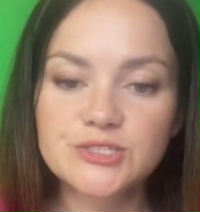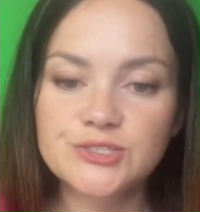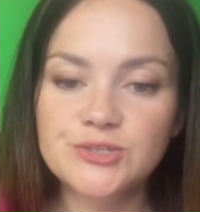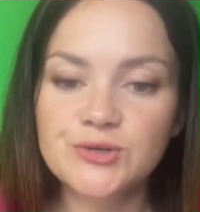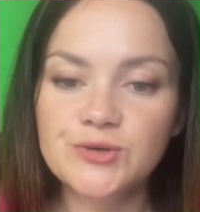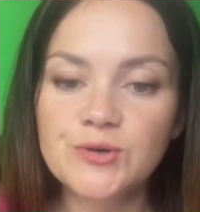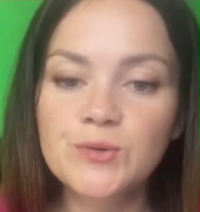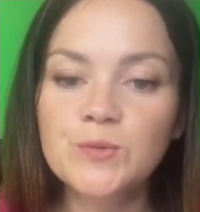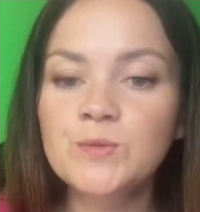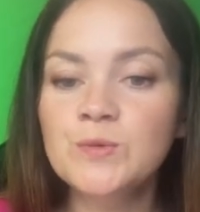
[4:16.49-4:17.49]
So
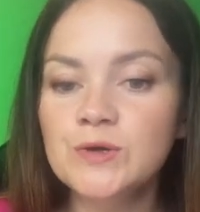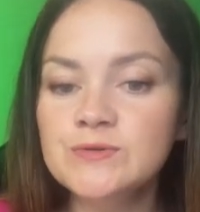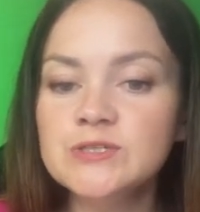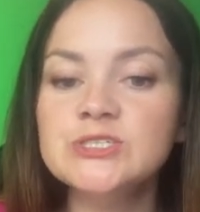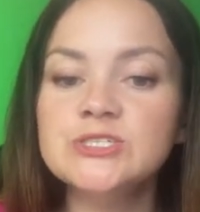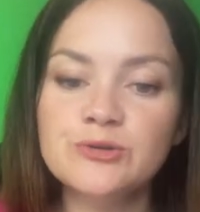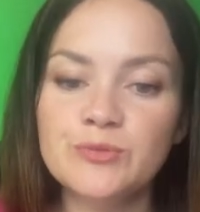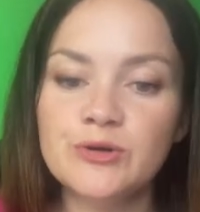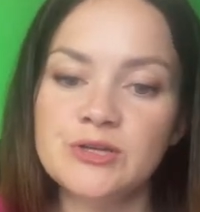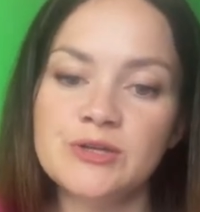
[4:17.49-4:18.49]
what was so
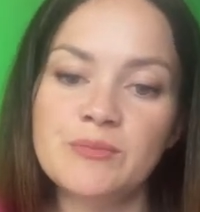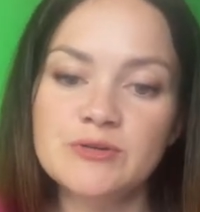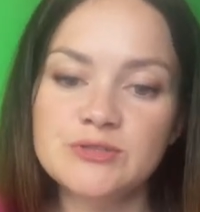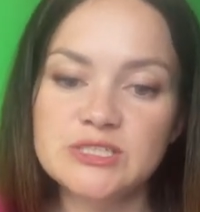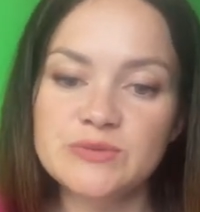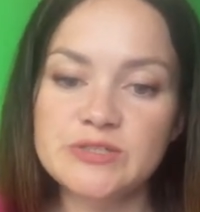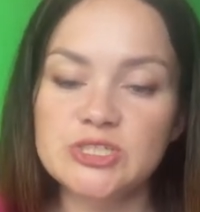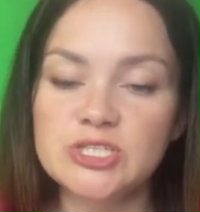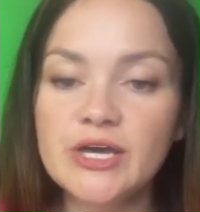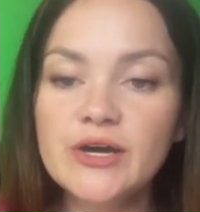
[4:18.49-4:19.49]
important about this
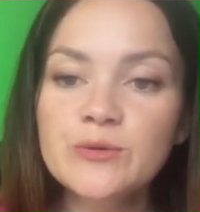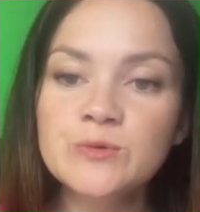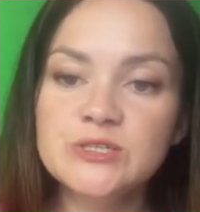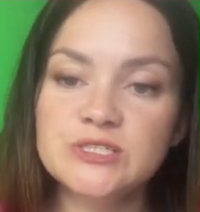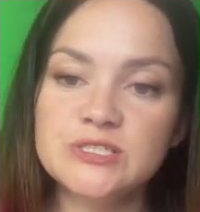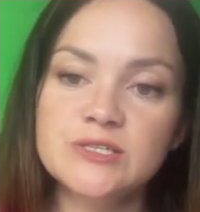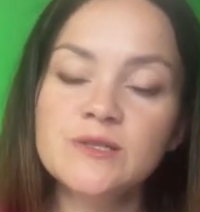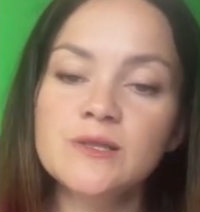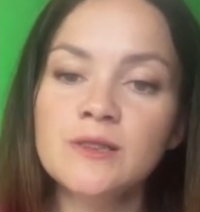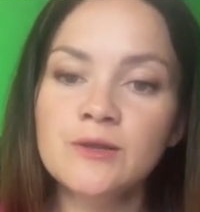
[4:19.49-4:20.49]
position? We're
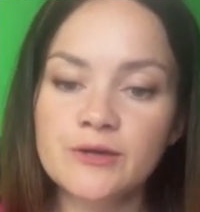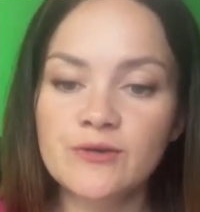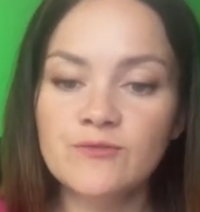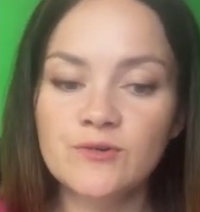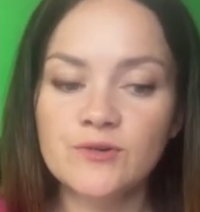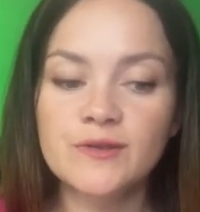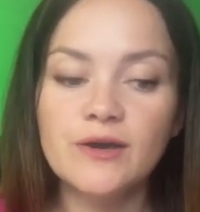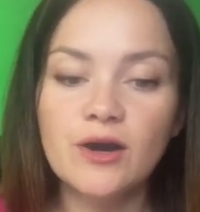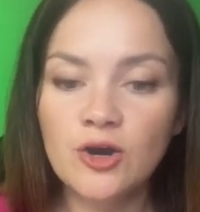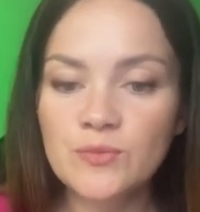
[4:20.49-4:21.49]
still looking for
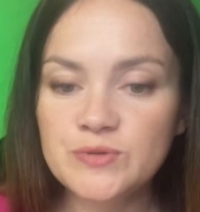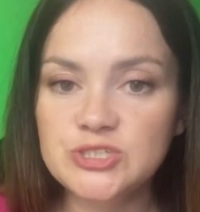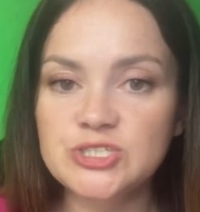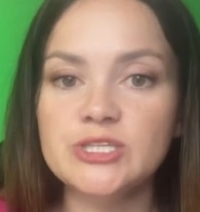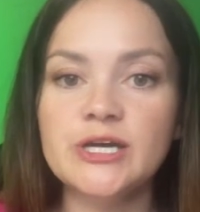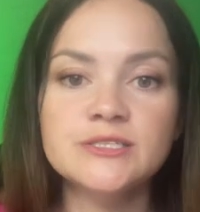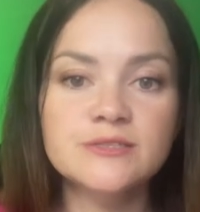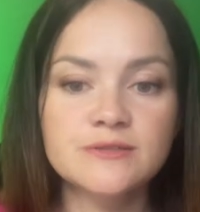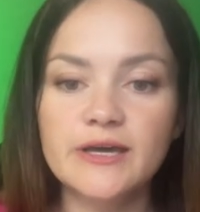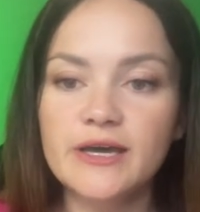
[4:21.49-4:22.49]
the opposition
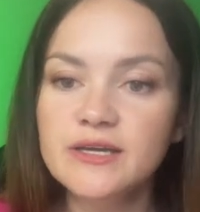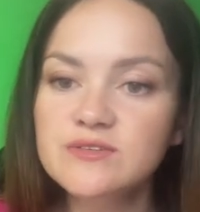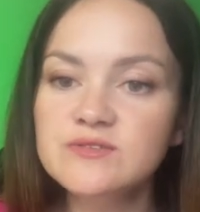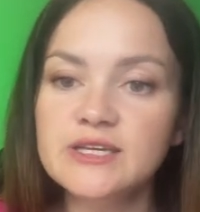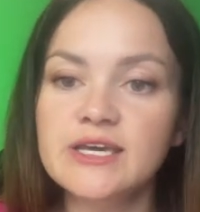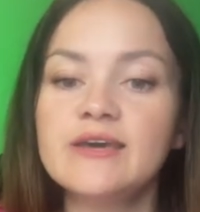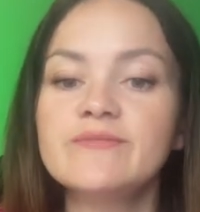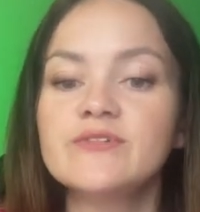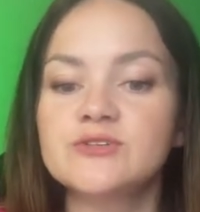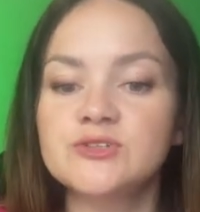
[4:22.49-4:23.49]
until the end of the
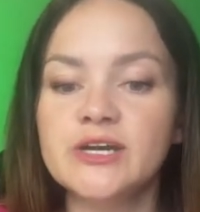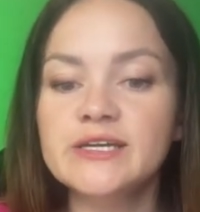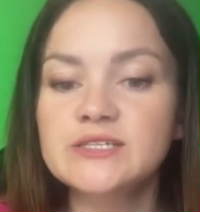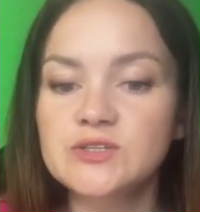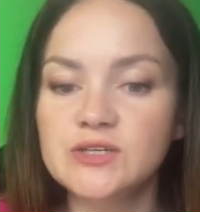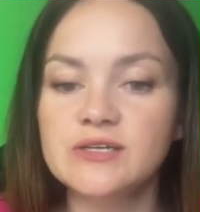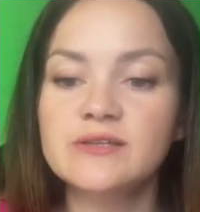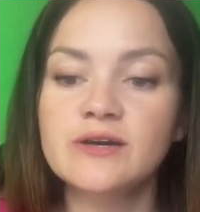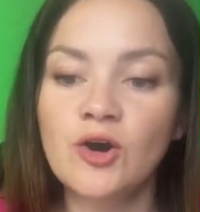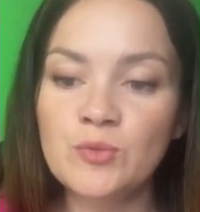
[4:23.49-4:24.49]
game. We are trying to
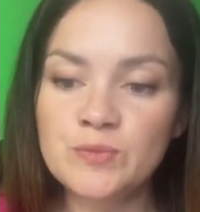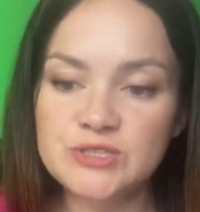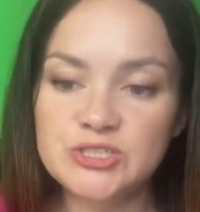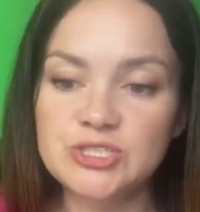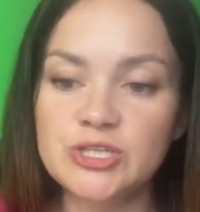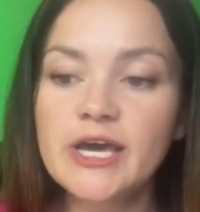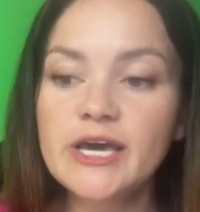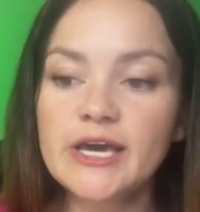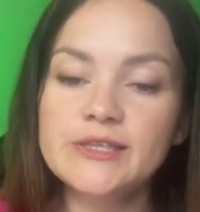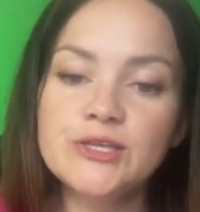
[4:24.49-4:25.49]
get the opposition.
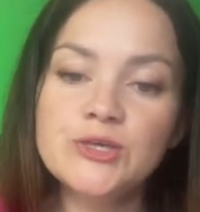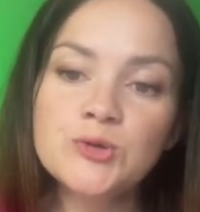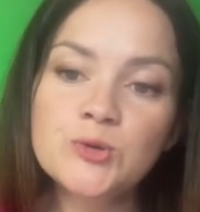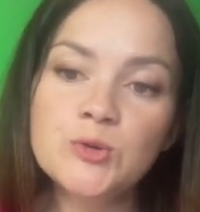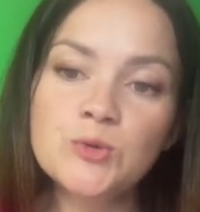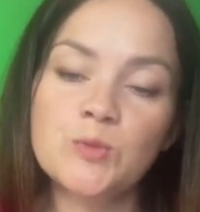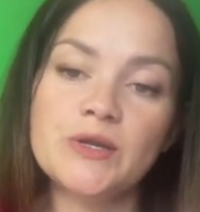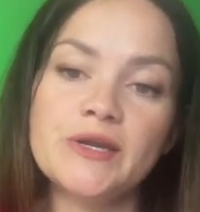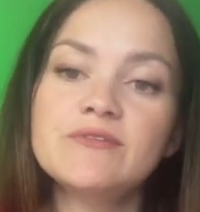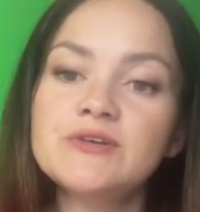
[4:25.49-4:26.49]
And you,
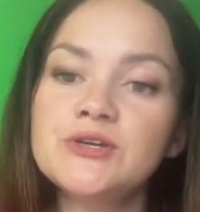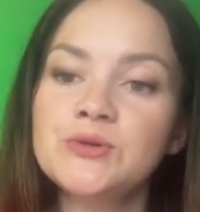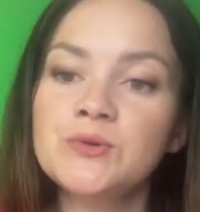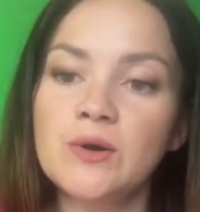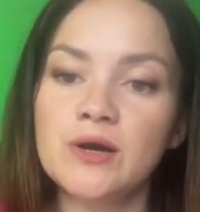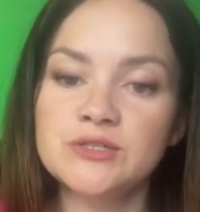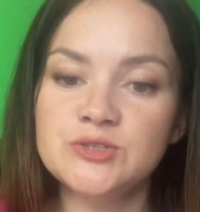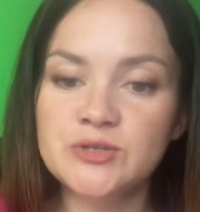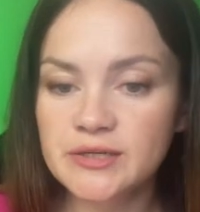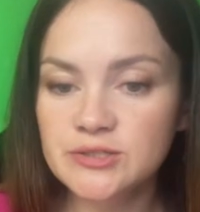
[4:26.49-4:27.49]
whenever you are
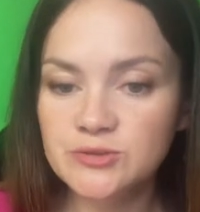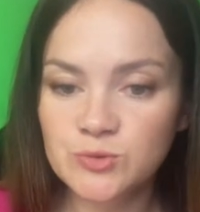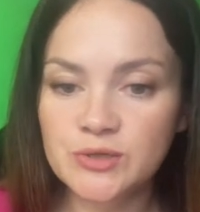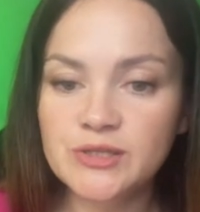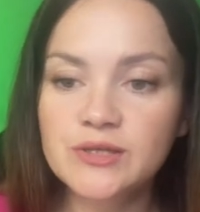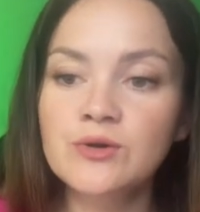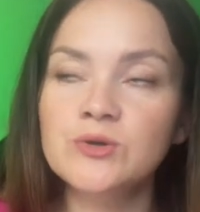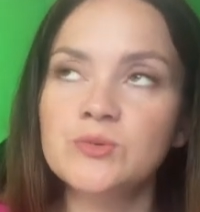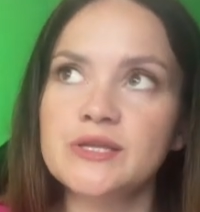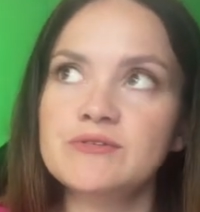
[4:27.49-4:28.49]
trying to win,
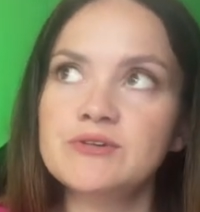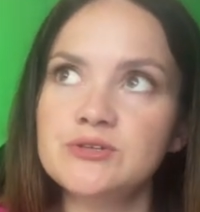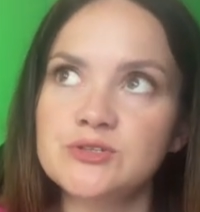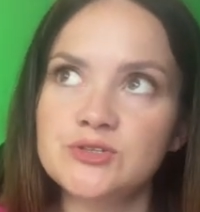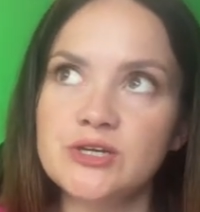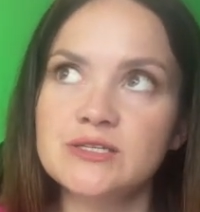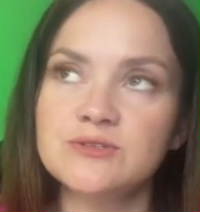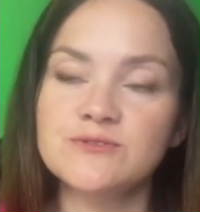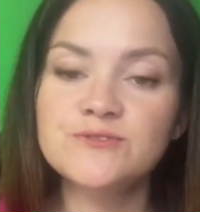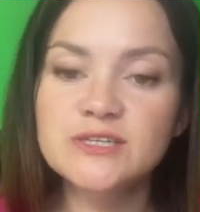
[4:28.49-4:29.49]
or whenever you're trying
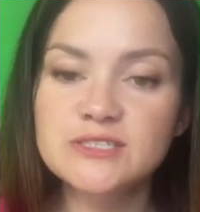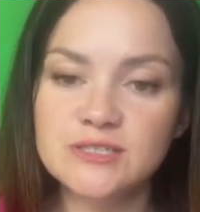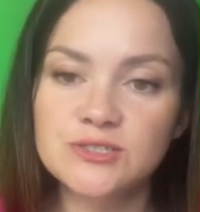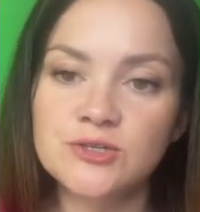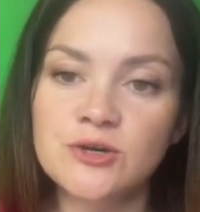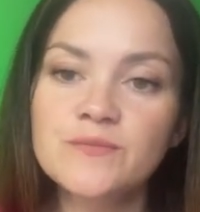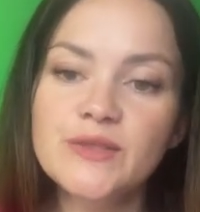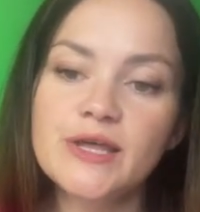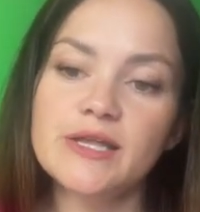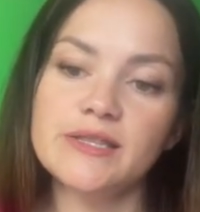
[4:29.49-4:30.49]
to fix a draw,
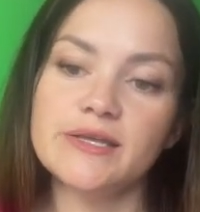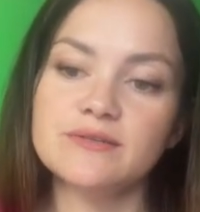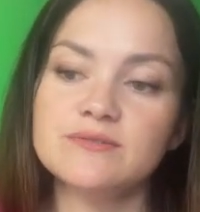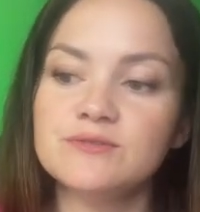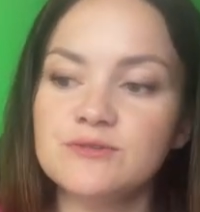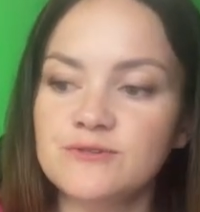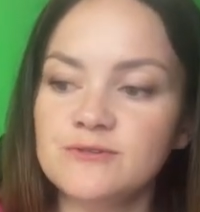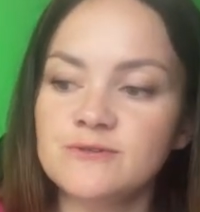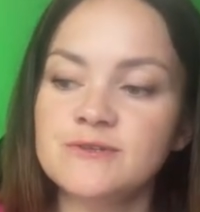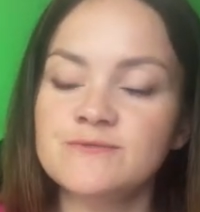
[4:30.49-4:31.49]
like to
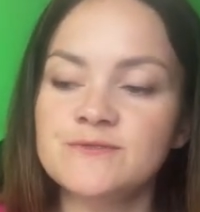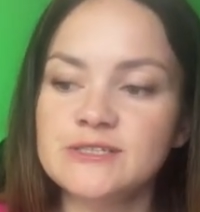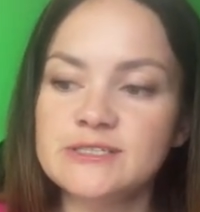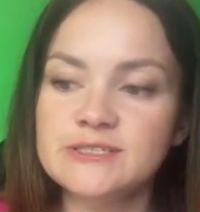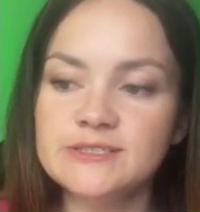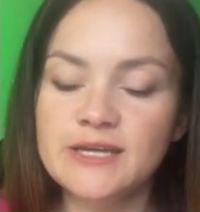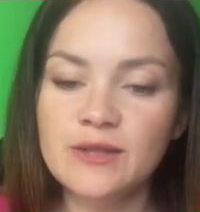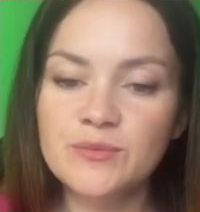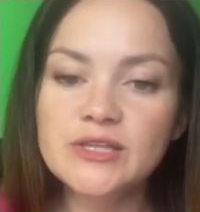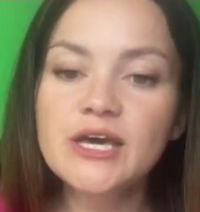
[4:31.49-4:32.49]
fix a
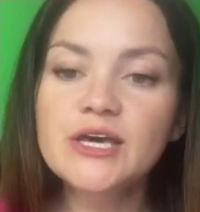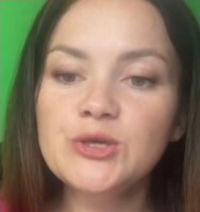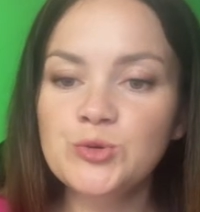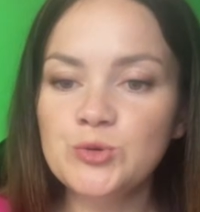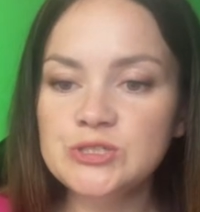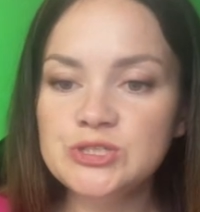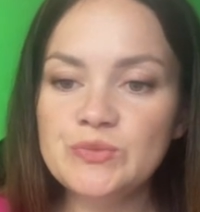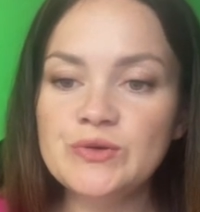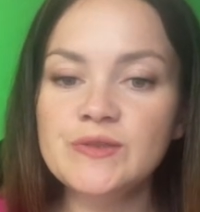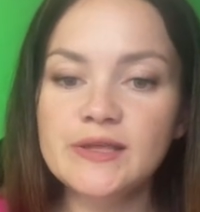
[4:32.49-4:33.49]
stalemate, you want to
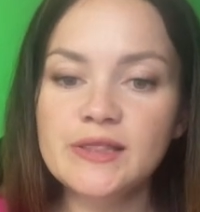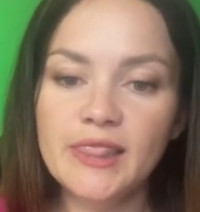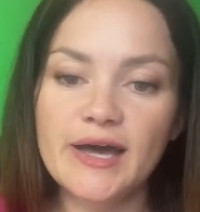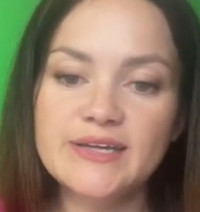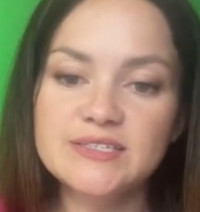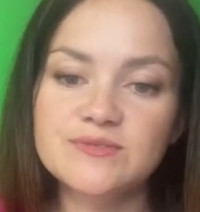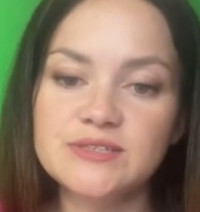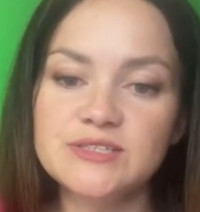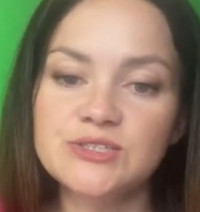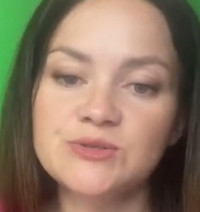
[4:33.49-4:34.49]
be the last
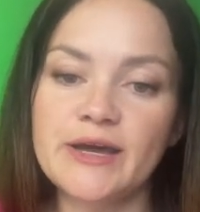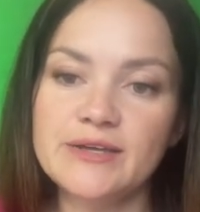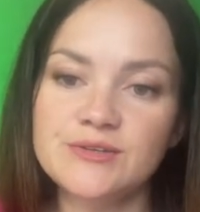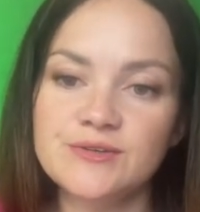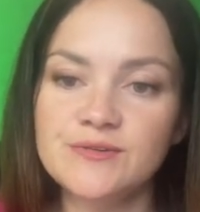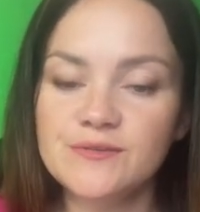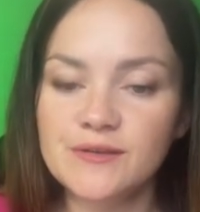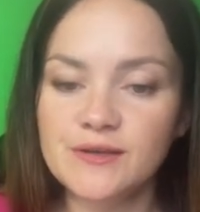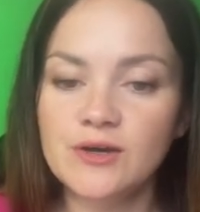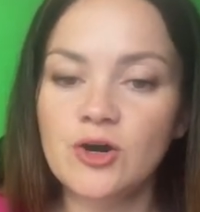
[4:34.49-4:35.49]
ones to enter
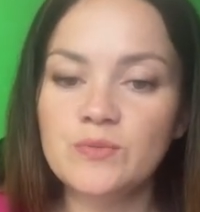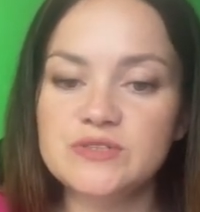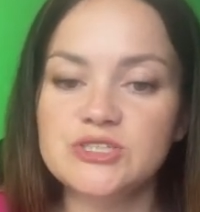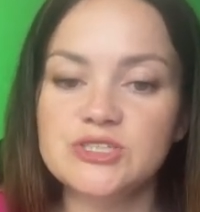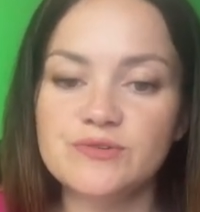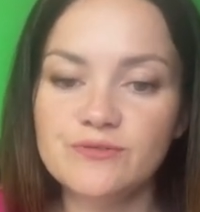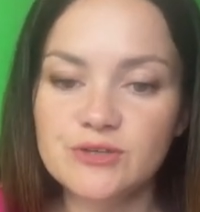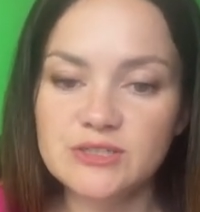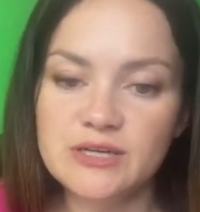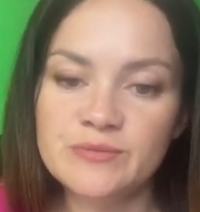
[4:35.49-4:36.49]
the opposition.
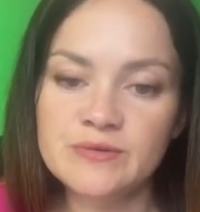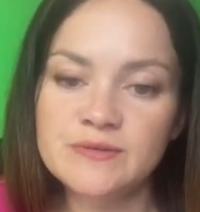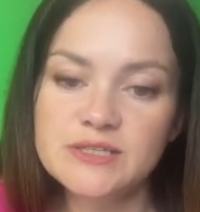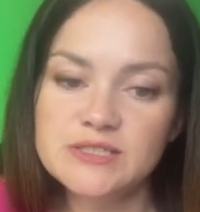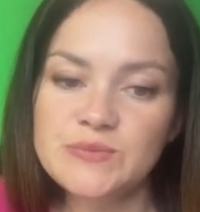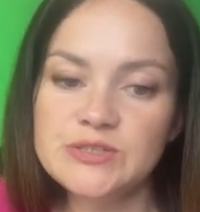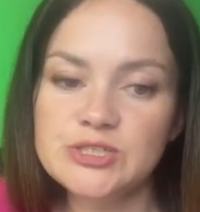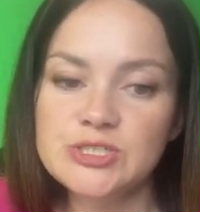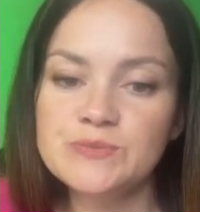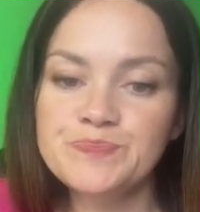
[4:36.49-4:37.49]
For example, in this
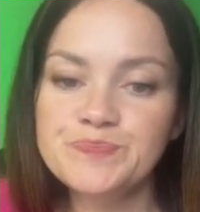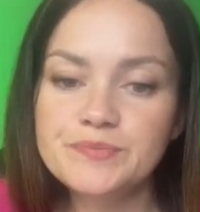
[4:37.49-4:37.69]
position,